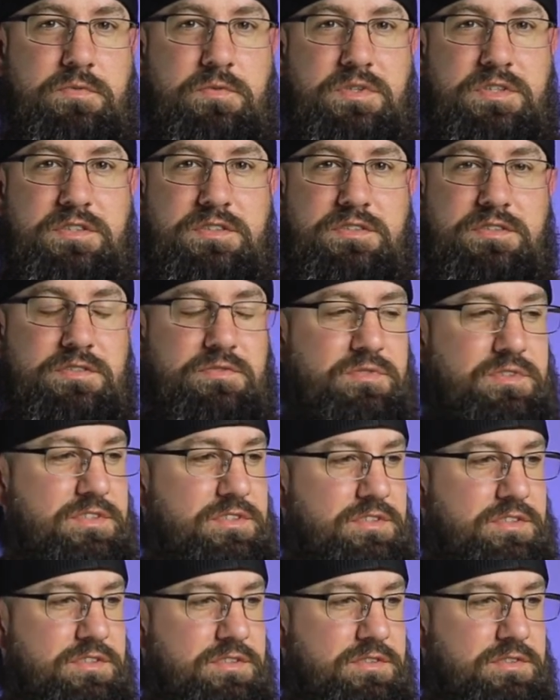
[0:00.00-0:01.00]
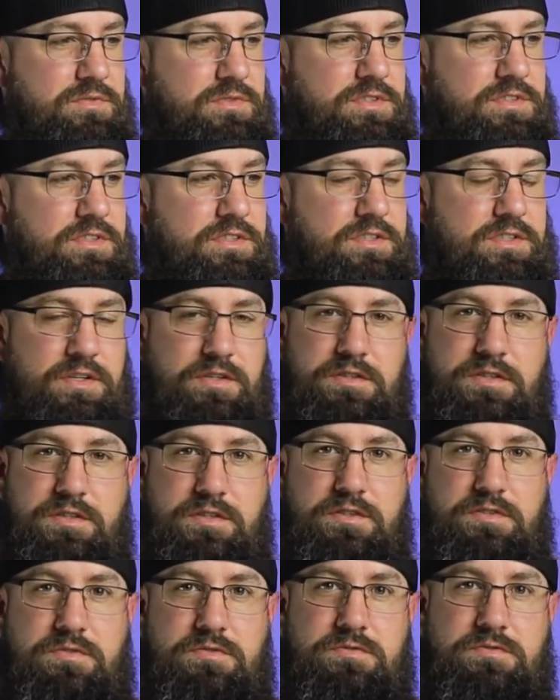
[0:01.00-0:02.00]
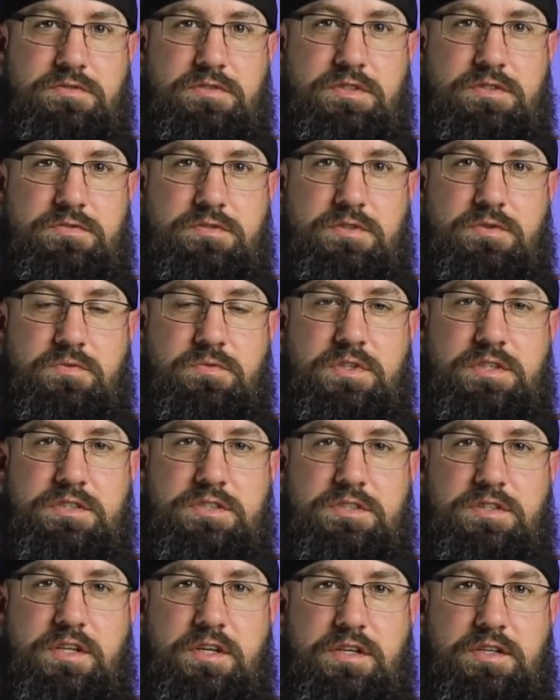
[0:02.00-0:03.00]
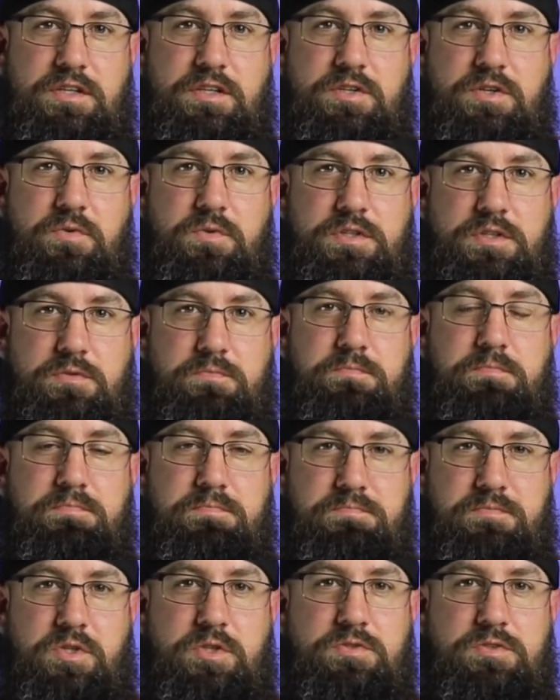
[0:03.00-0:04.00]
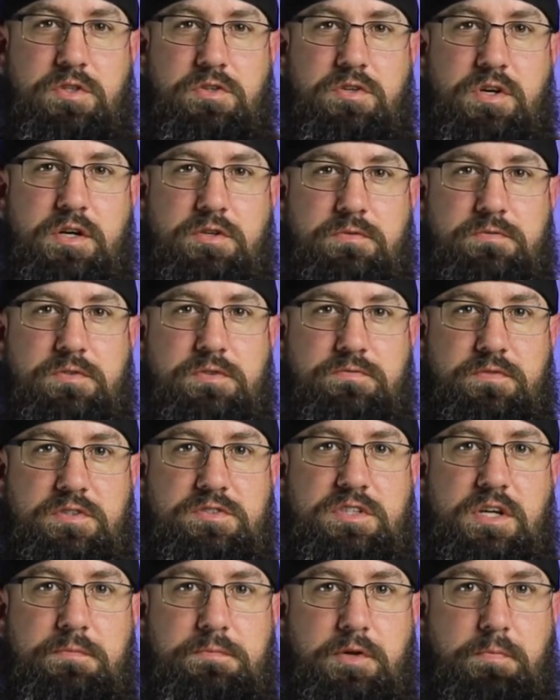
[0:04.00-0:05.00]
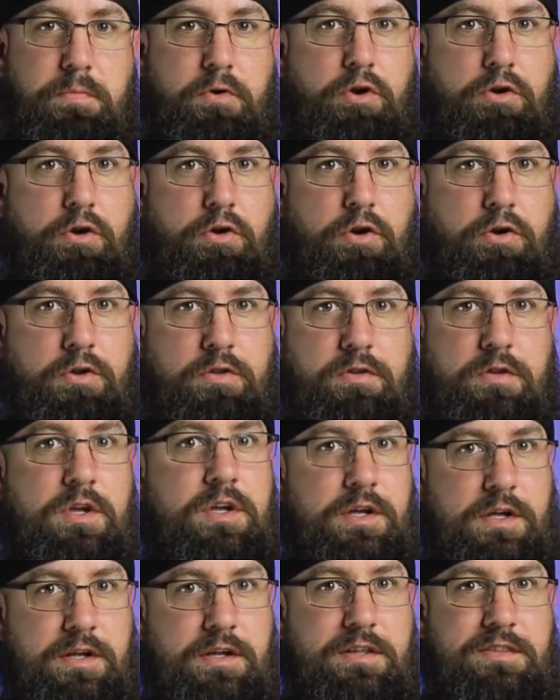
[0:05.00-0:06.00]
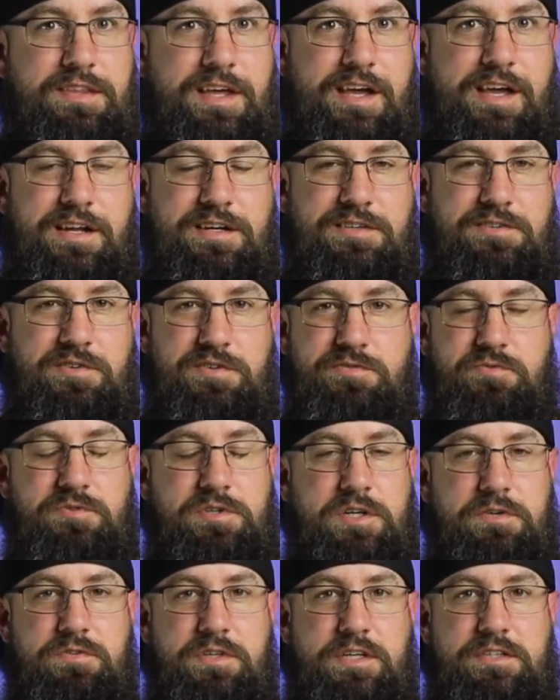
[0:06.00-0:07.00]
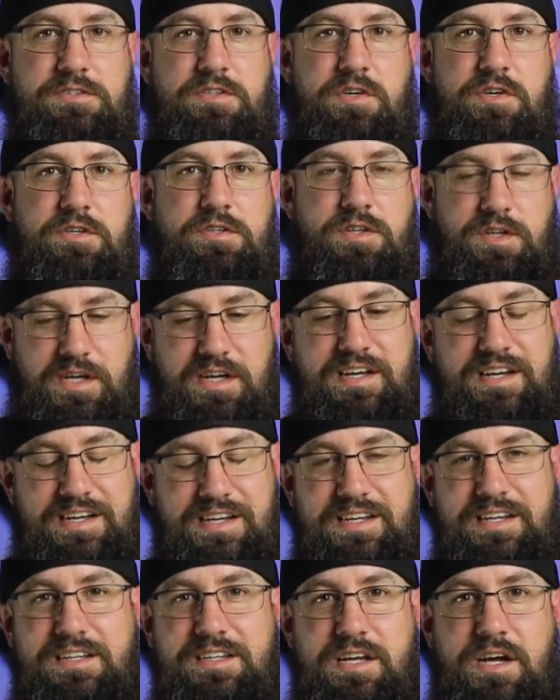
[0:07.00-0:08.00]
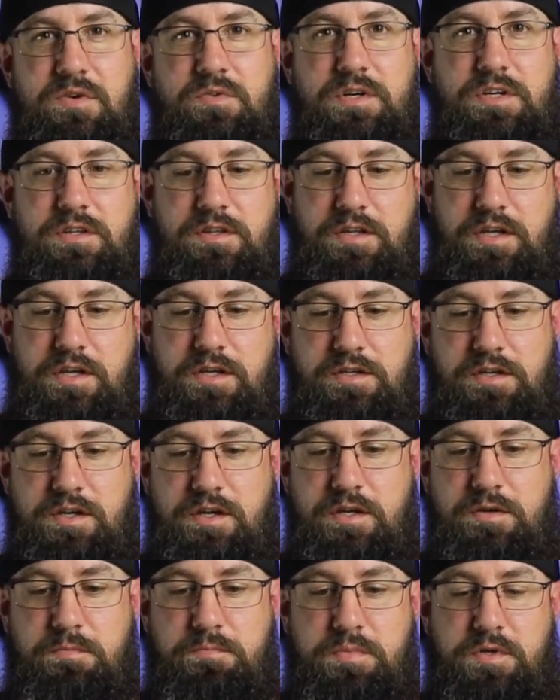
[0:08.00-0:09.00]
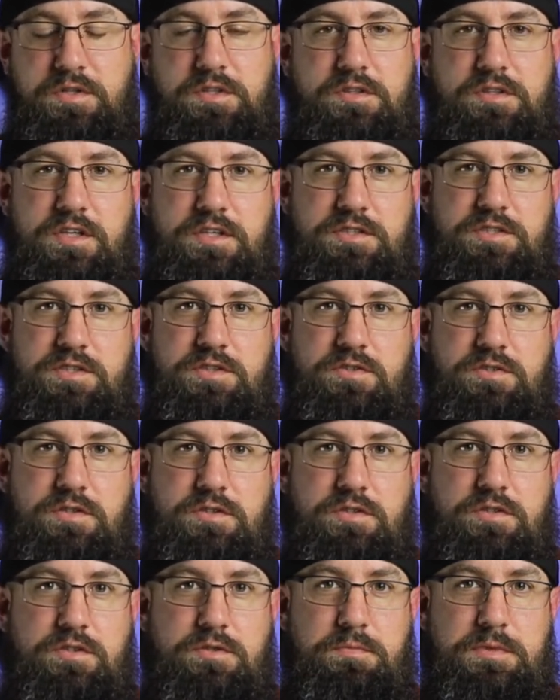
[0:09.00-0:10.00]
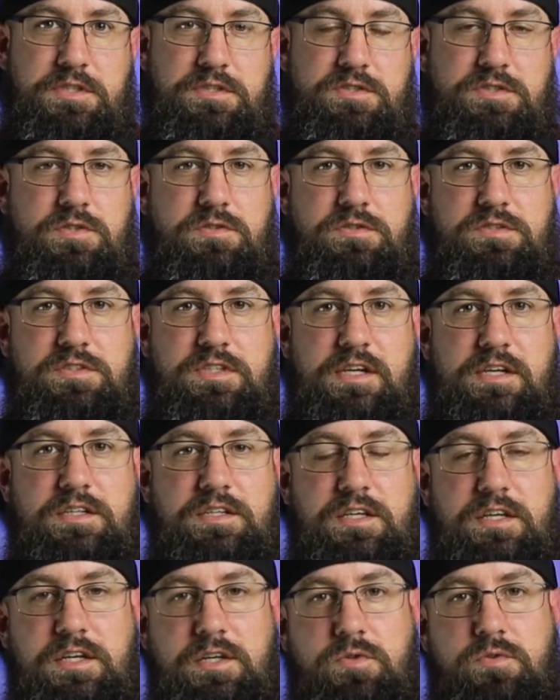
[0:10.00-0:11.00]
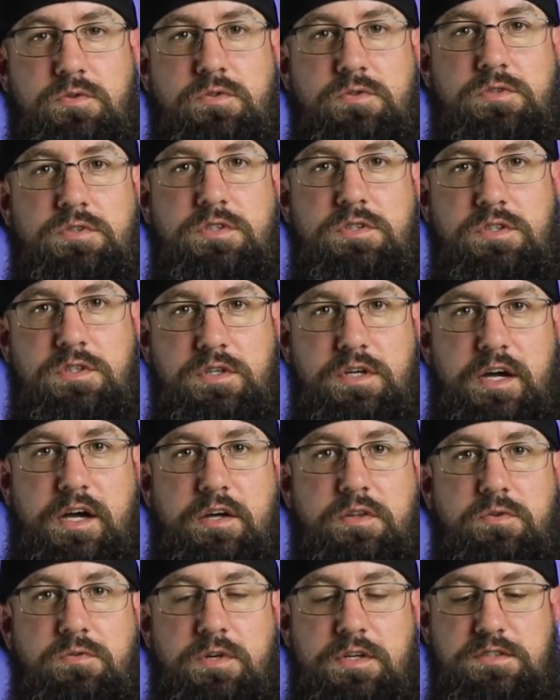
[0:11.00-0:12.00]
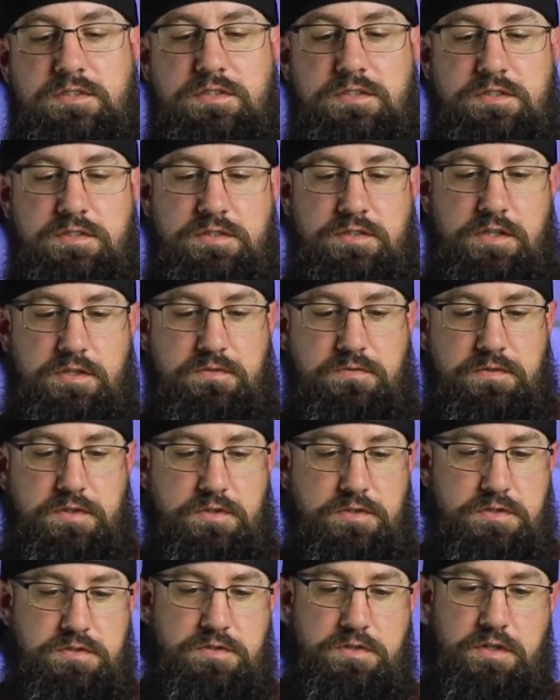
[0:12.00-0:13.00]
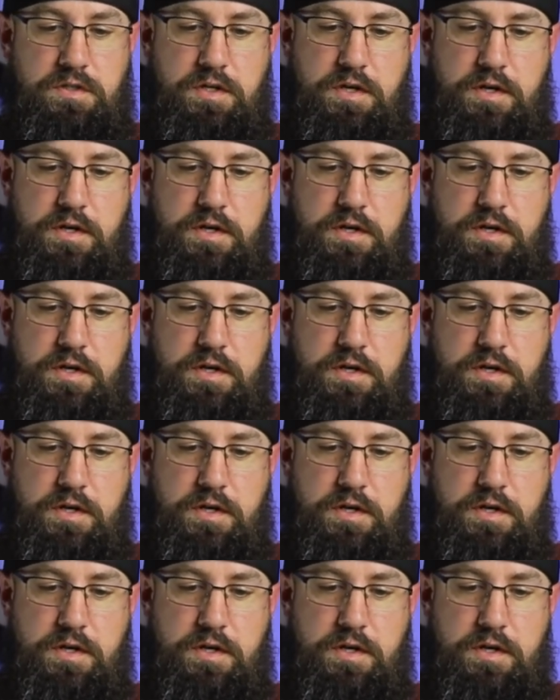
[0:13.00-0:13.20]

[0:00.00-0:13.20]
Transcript: What's it called? The ridge thing. You know, when you use the throttle for the first time, you that, whatever that's called, got rid of that. Put the tension on a little bit so it's kind of equal to how the rest of the stick feels.